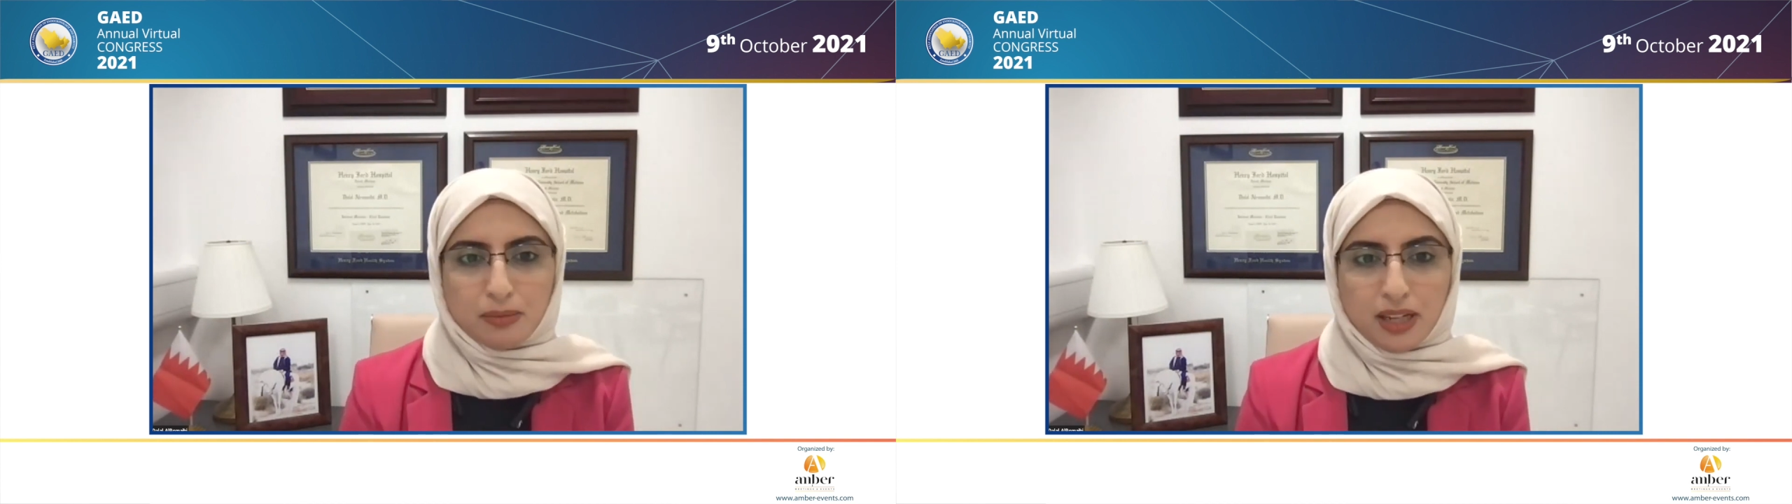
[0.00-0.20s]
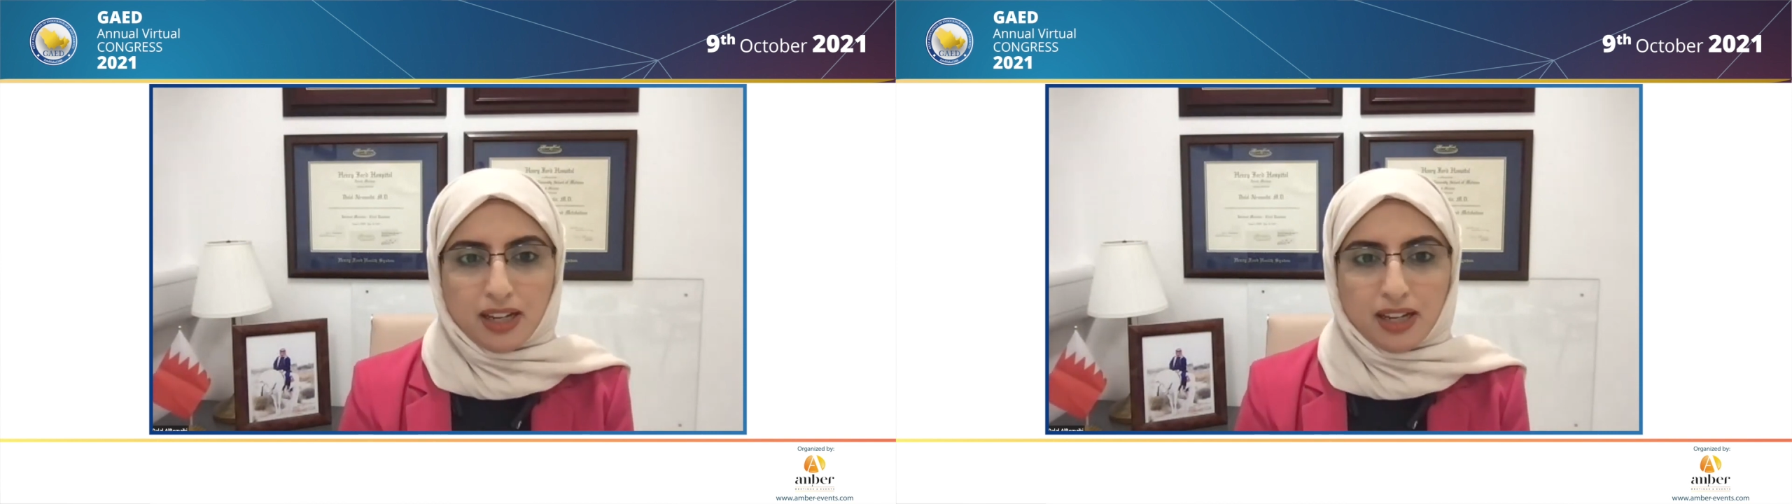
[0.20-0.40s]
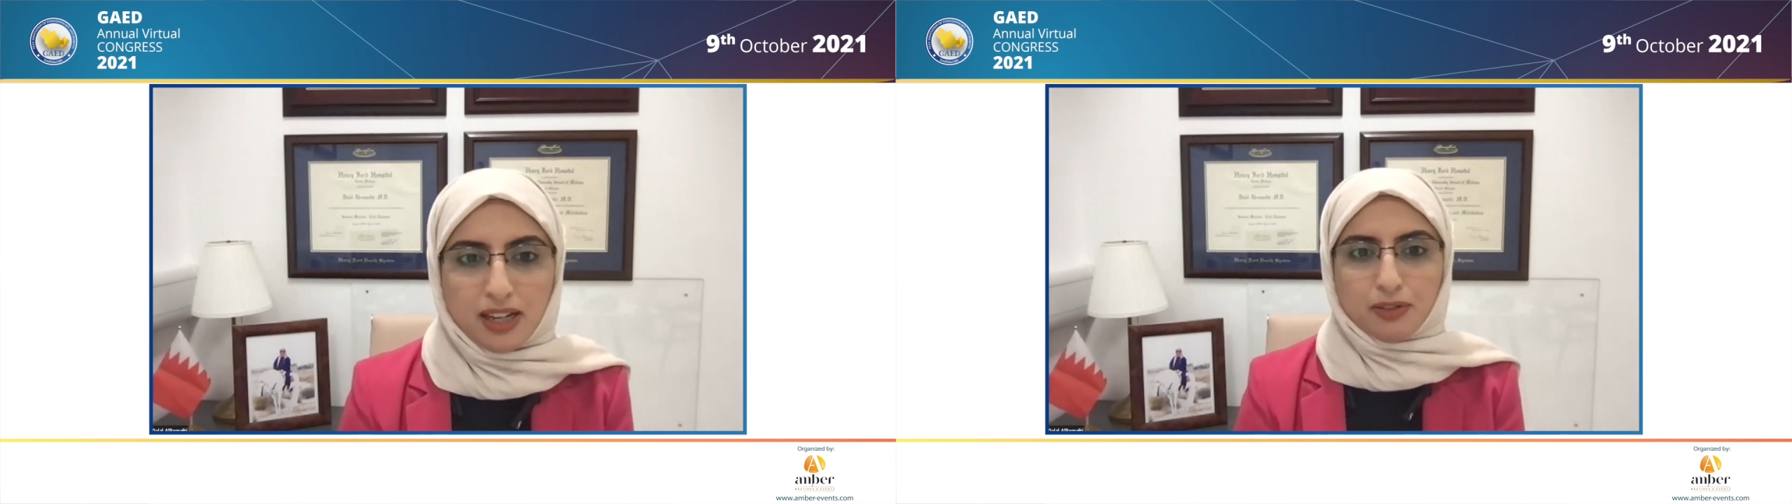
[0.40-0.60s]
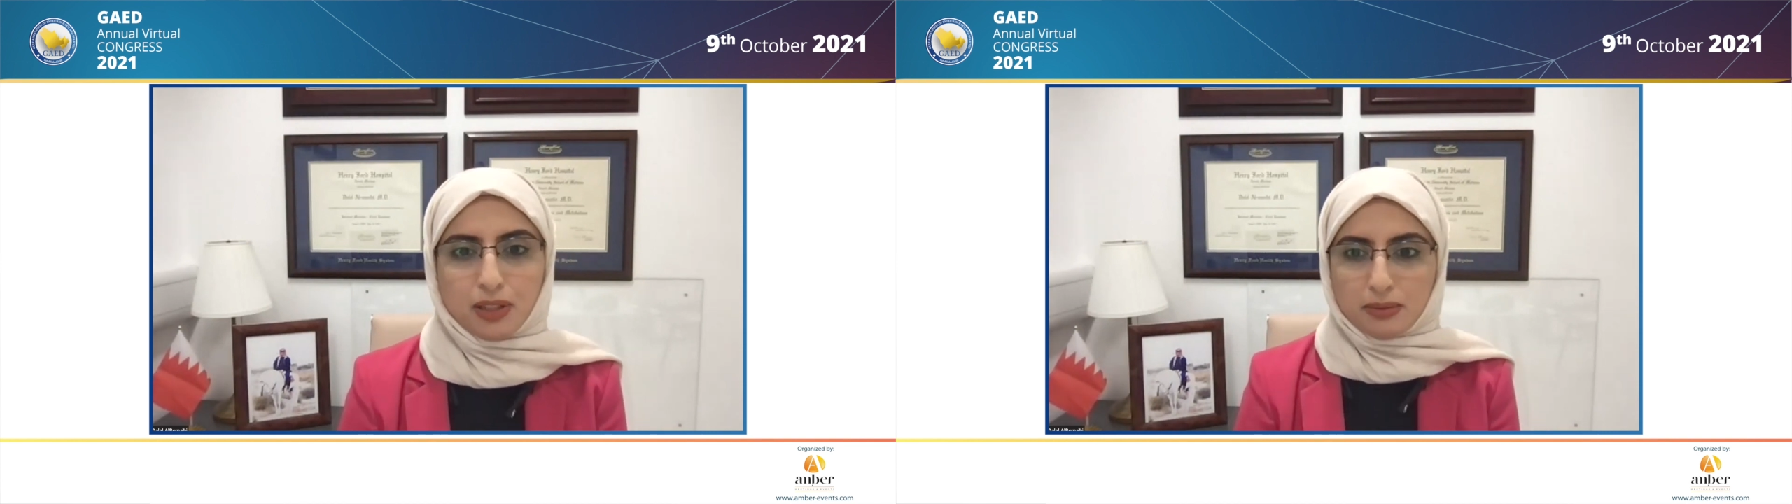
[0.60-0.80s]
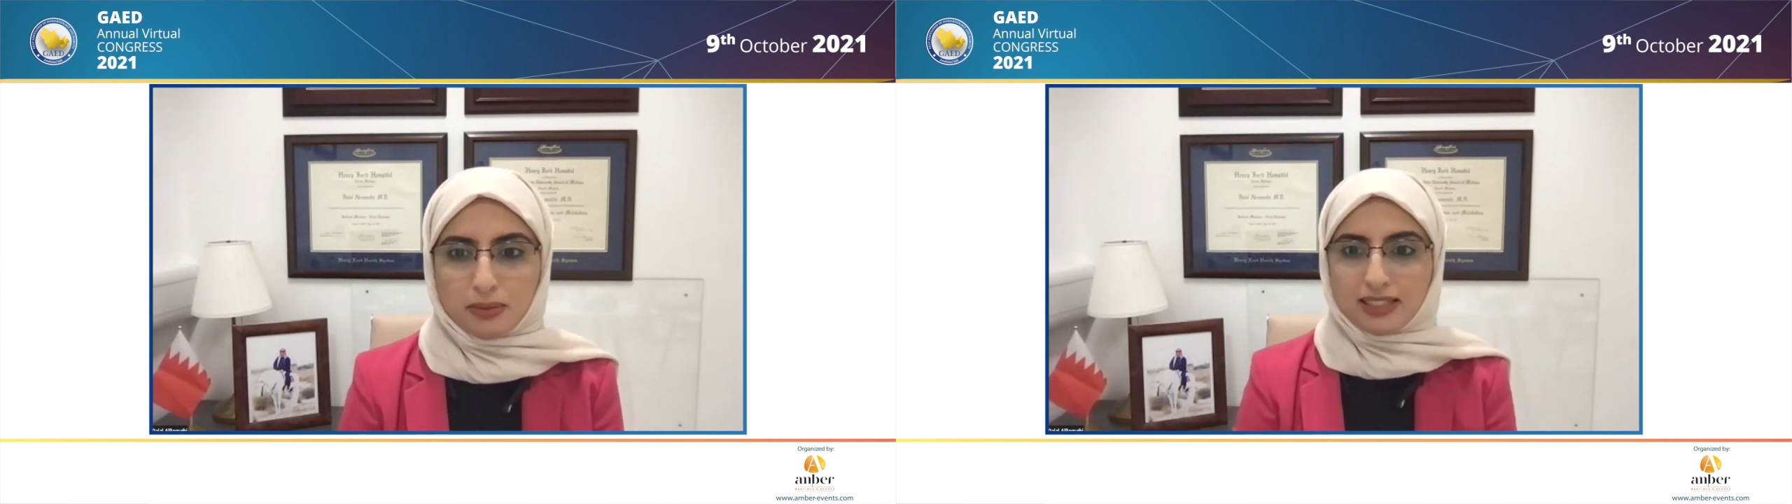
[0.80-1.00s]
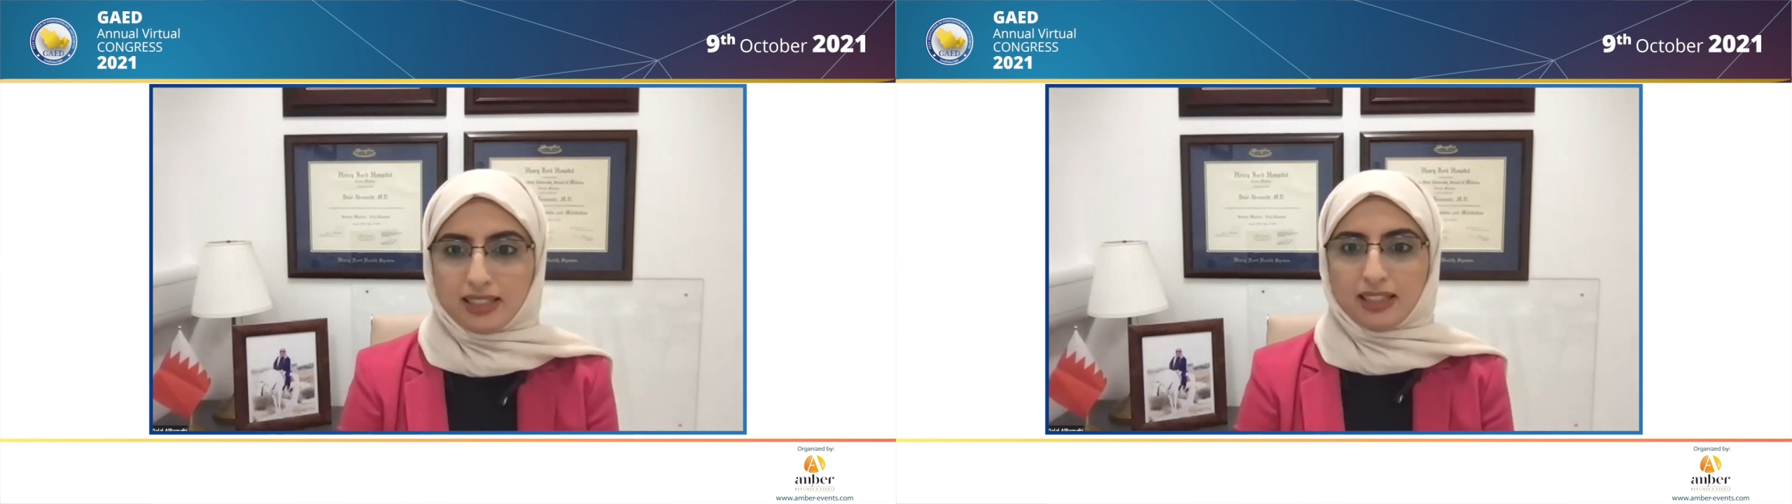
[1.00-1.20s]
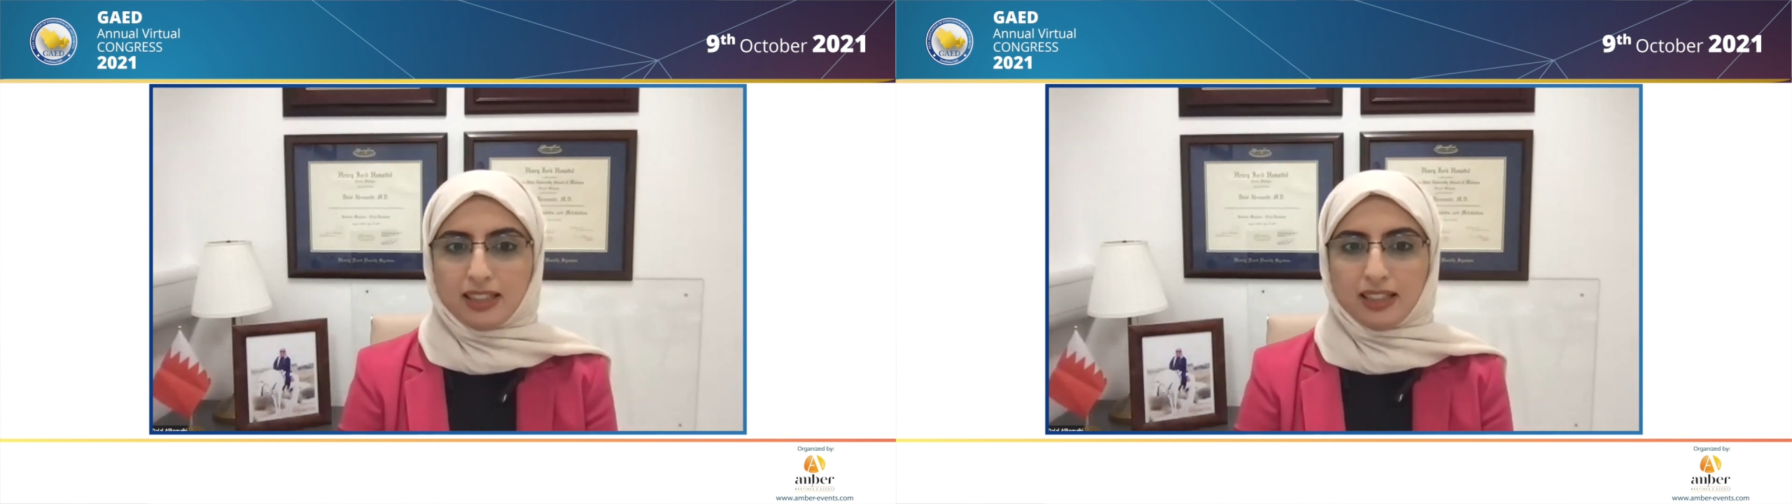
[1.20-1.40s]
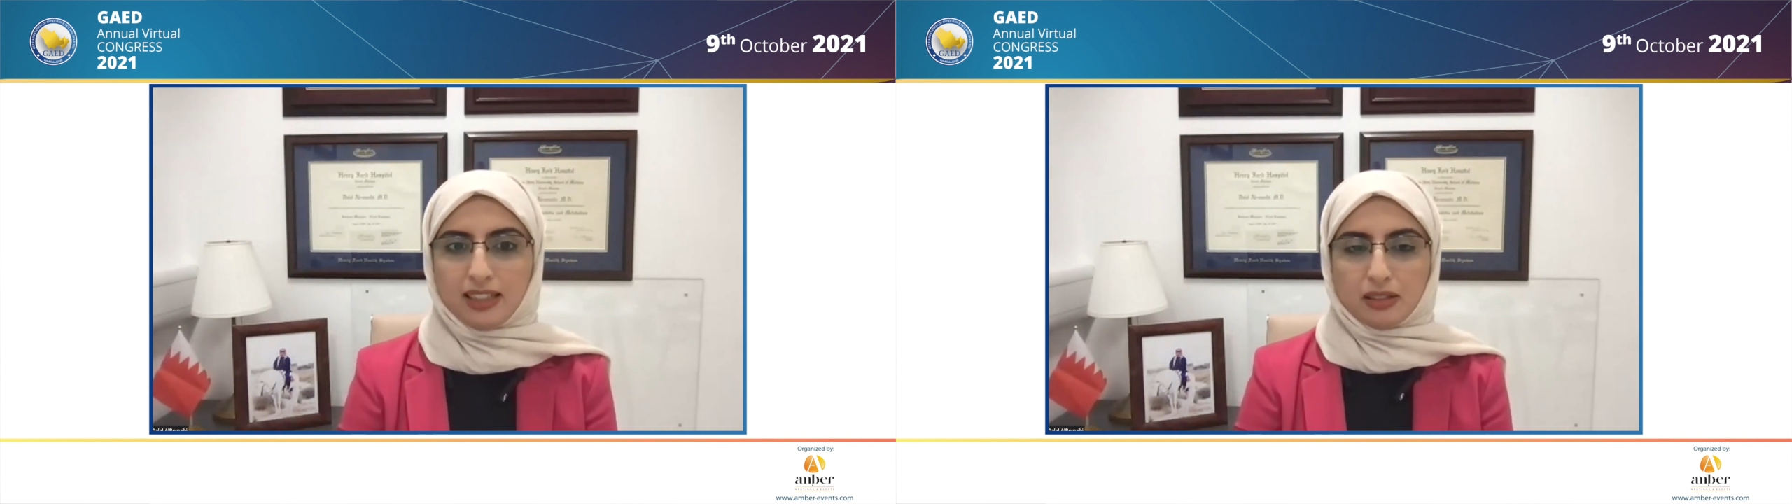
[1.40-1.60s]
some kind of
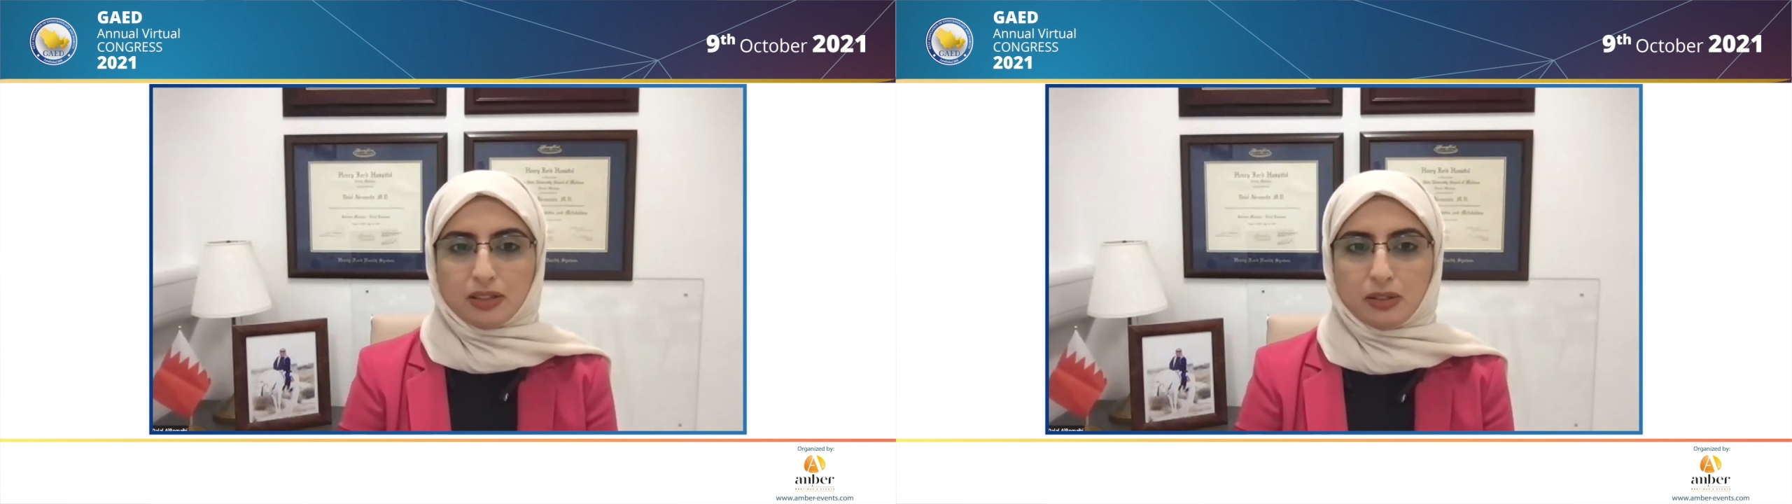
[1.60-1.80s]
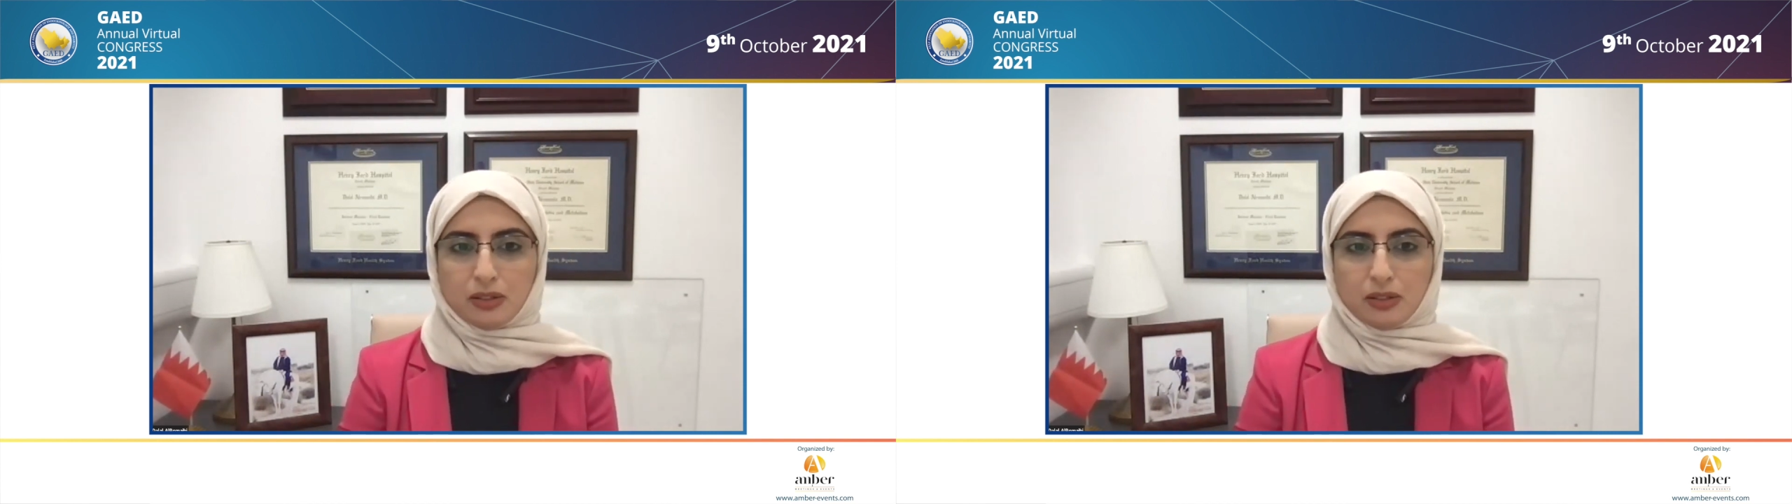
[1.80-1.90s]
committee